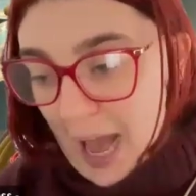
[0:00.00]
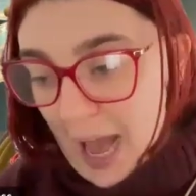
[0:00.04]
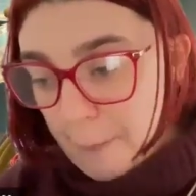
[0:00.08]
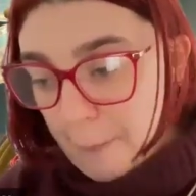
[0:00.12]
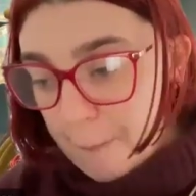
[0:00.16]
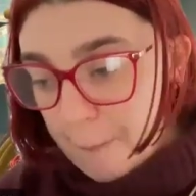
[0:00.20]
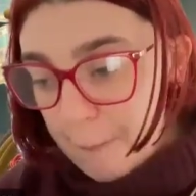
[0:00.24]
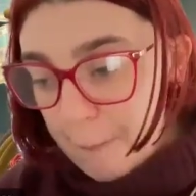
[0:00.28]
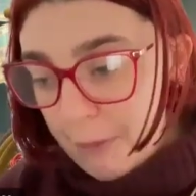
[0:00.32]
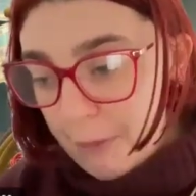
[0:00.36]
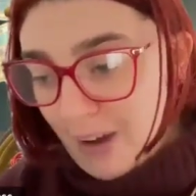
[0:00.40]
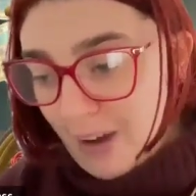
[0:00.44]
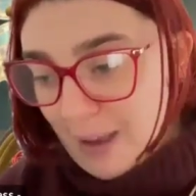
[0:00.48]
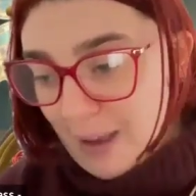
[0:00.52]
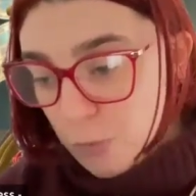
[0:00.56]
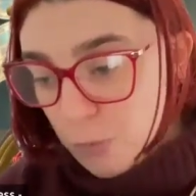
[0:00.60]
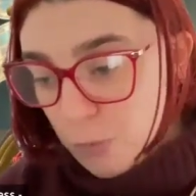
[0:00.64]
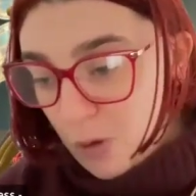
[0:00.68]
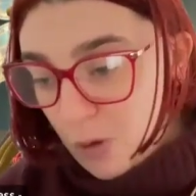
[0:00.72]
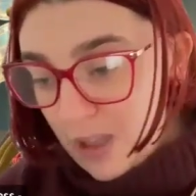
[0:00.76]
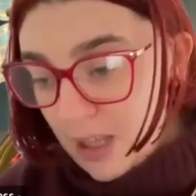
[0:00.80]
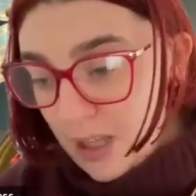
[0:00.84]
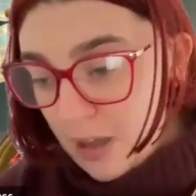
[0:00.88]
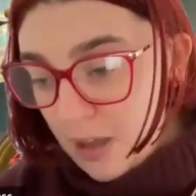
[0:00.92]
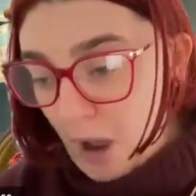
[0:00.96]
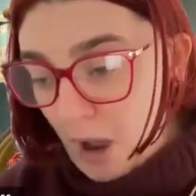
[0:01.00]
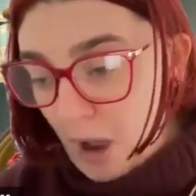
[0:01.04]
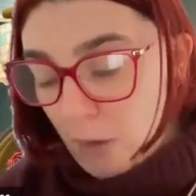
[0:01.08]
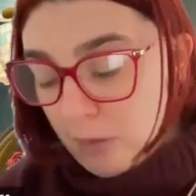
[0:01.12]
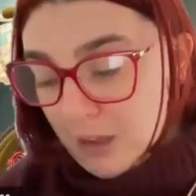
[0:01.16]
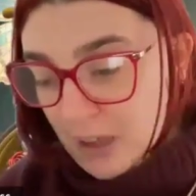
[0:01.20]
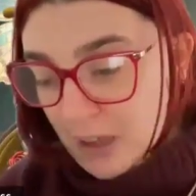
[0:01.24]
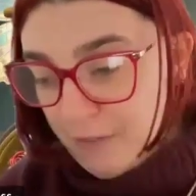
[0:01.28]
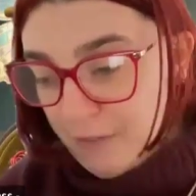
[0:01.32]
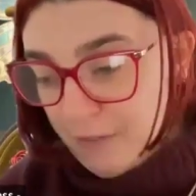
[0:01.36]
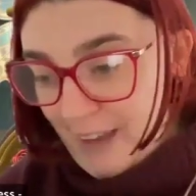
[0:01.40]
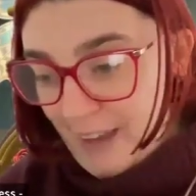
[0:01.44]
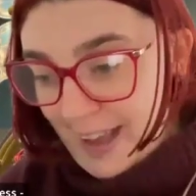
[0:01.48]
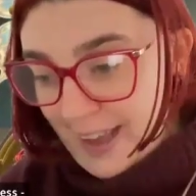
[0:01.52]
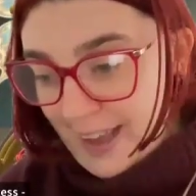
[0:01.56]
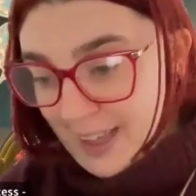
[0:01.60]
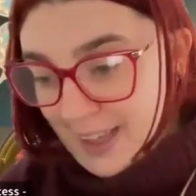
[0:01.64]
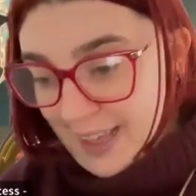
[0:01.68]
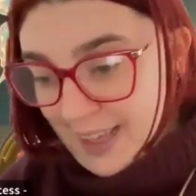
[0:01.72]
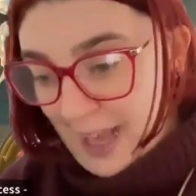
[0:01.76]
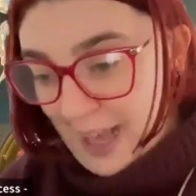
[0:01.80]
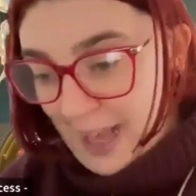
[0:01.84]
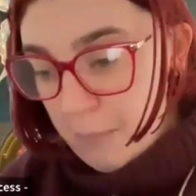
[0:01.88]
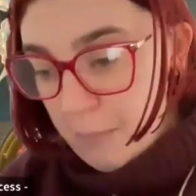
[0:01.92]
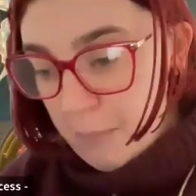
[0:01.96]
Anne Boleyn was not a
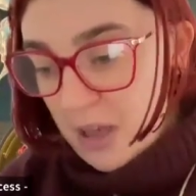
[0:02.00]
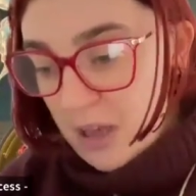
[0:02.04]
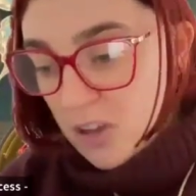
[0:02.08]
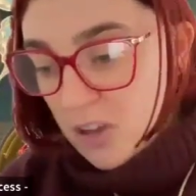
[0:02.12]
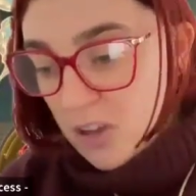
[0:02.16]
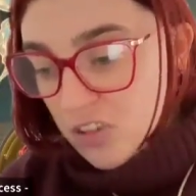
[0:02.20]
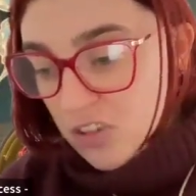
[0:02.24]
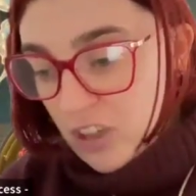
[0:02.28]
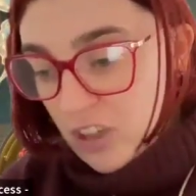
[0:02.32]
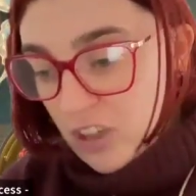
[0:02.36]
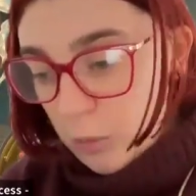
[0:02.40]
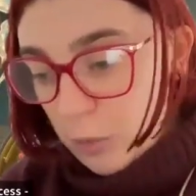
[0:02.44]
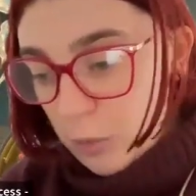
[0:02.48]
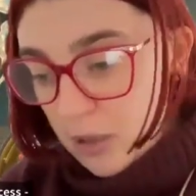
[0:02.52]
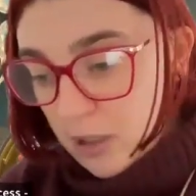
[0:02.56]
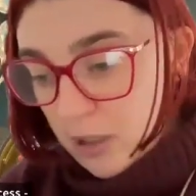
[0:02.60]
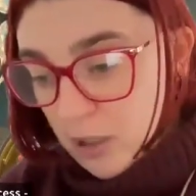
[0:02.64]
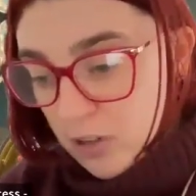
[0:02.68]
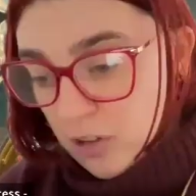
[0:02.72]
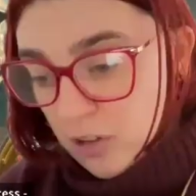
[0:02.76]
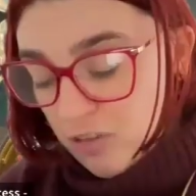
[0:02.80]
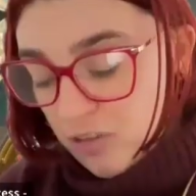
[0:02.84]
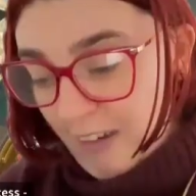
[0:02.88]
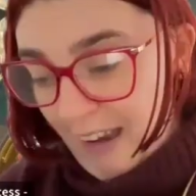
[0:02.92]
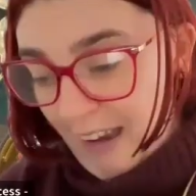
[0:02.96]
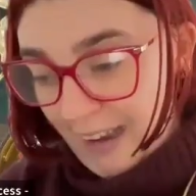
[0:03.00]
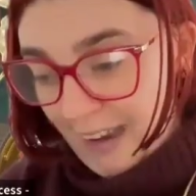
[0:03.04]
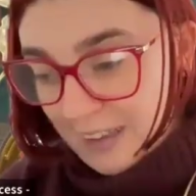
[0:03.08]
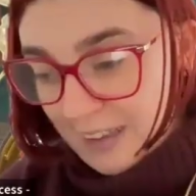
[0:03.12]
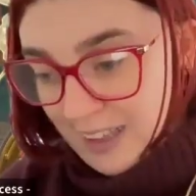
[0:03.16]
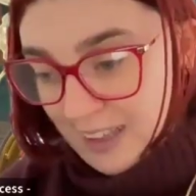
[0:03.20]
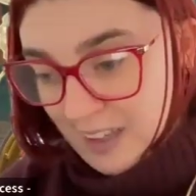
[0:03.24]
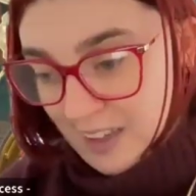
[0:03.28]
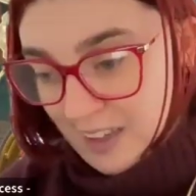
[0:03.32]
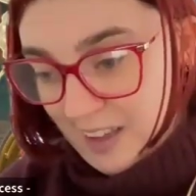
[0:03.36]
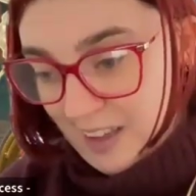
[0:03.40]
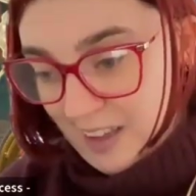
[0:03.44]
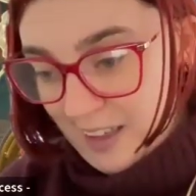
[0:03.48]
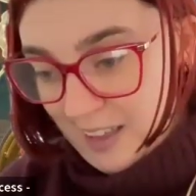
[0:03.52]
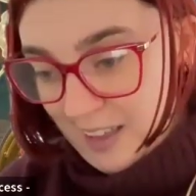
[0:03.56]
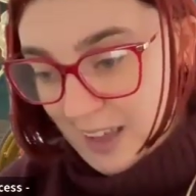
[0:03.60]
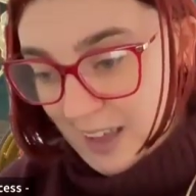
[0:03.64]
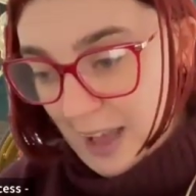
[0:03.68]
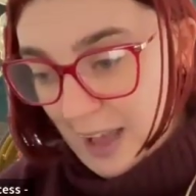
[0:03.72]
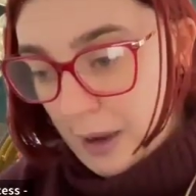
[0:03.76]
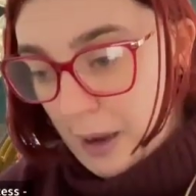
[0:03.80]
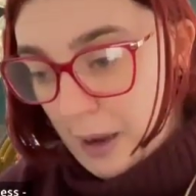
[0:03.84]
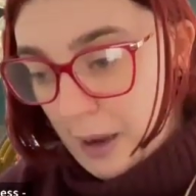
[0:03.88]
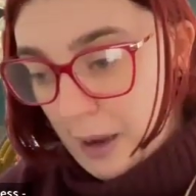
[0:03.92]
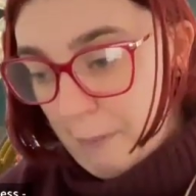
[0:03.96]
victim. She was a
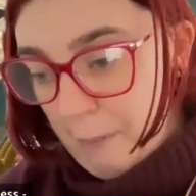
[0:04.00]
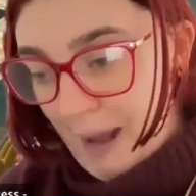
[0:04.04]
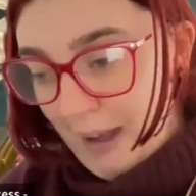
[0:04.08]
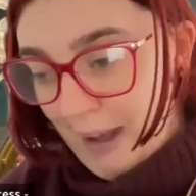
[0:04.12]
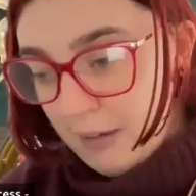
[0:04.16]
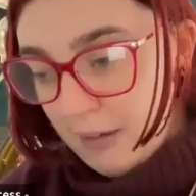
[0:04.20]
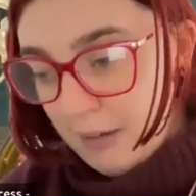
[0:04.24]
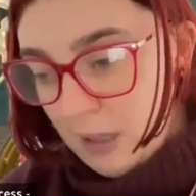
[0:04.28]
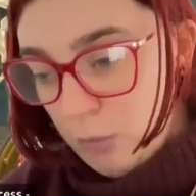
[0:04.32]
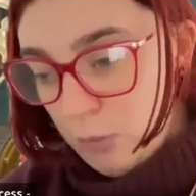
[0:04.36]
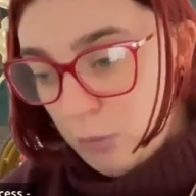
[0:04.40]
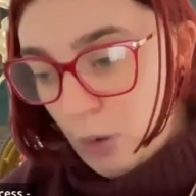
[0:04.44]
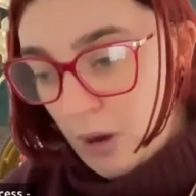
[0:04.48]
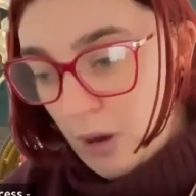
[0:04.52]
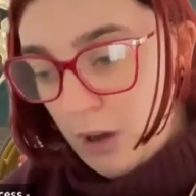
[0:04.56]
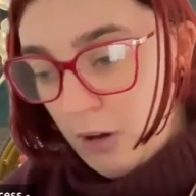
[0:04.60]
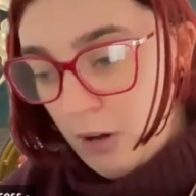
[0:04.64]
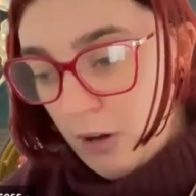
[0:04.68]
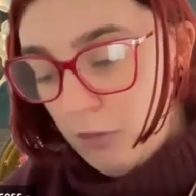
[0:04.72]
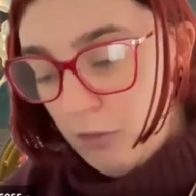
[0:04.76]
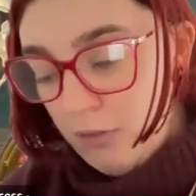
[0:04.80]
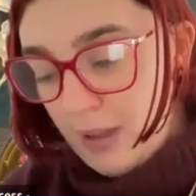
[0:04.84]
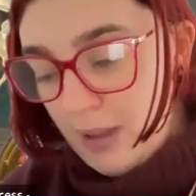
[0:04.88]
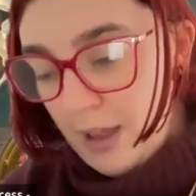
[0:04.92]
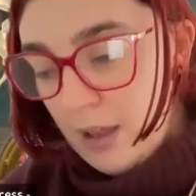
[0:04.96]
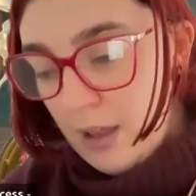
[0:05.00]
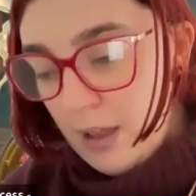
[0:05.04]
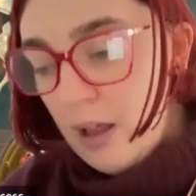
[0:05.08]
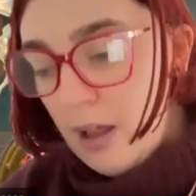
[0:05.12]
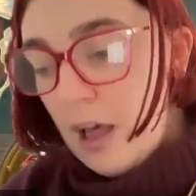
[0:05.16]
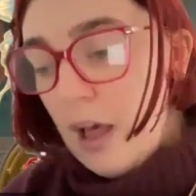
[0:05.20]
strategist in a man's world.